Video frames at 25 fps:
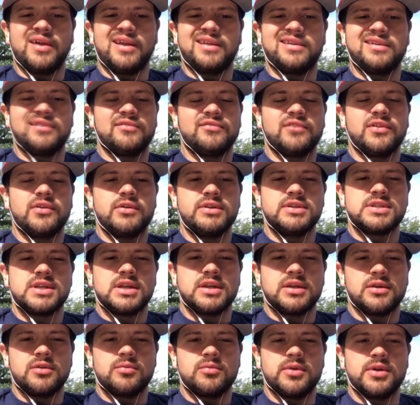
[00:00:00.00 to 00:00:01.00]
floaty's
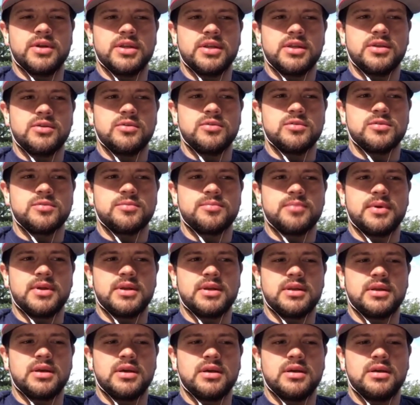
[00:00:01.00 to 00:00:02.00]
not a good word to use,
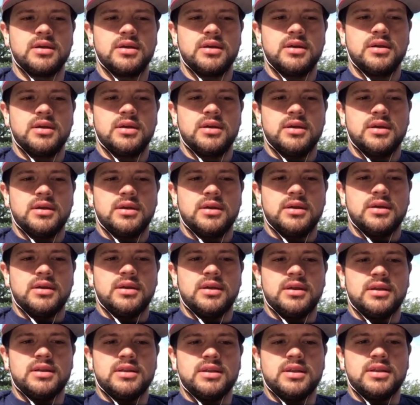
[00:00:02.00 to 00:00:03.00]
but
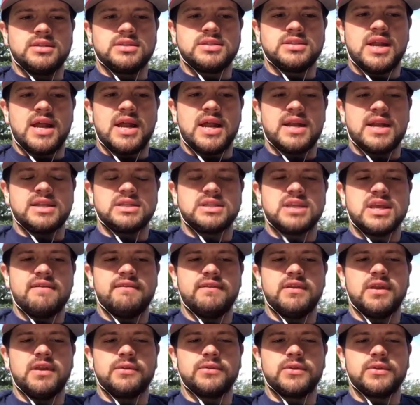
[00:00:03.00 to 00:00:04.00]
it's not as heavy
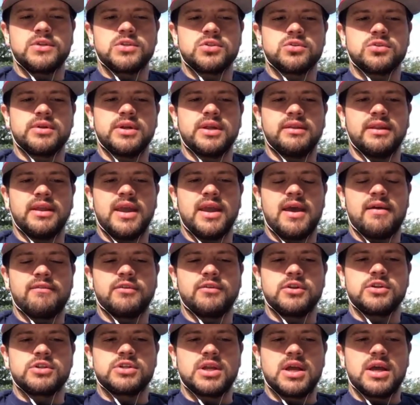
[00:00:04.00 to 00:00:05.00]
on the string, the
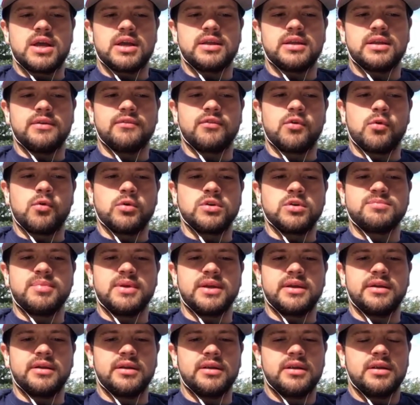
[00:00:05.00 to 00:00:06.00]
Aftershock, and of course
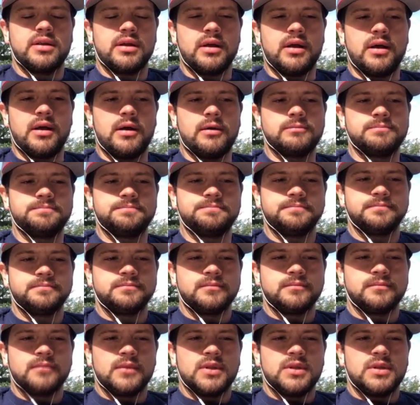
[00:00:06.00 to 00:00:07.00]
bigger. Um,
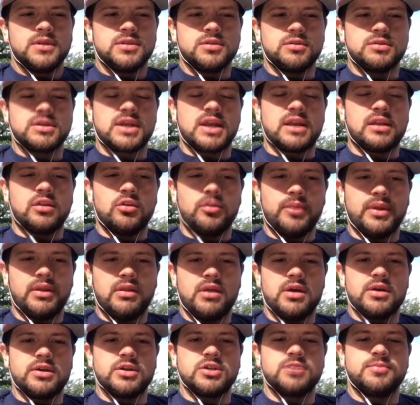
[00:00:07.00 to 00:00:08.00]
so it's got a little bit
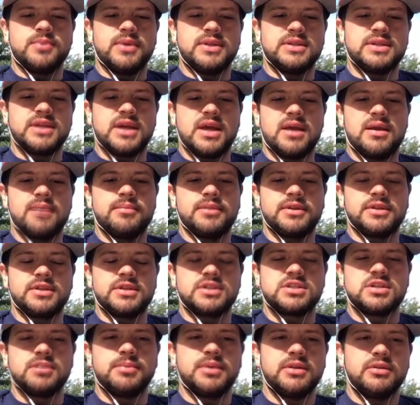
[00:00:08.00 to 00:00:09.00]
longer spin time, but the
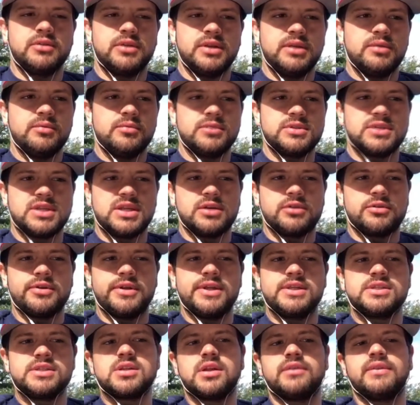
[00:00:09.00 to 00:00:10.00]
stability was
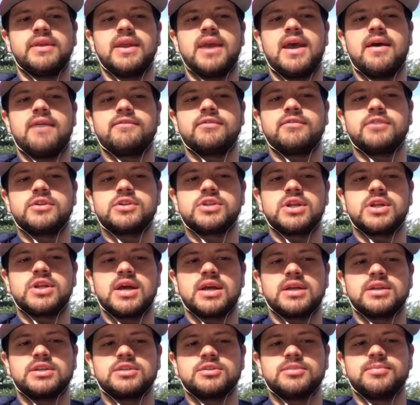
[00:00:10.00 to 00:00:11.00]
increased on the Aftershock
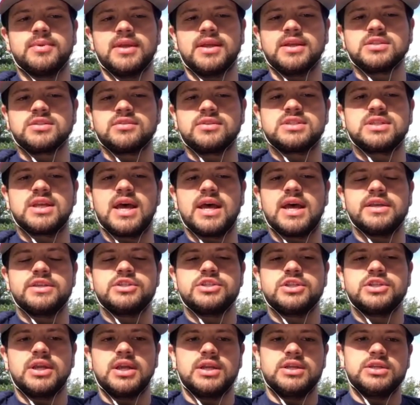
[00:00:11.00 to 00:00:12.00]
just because of the size
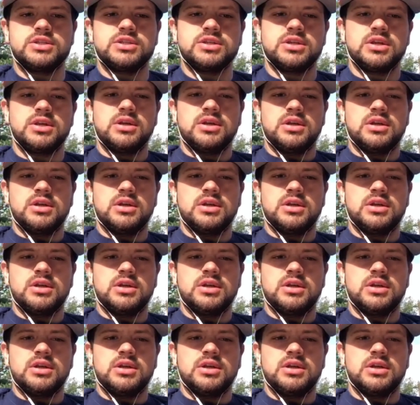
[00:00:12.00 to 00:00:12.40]
change.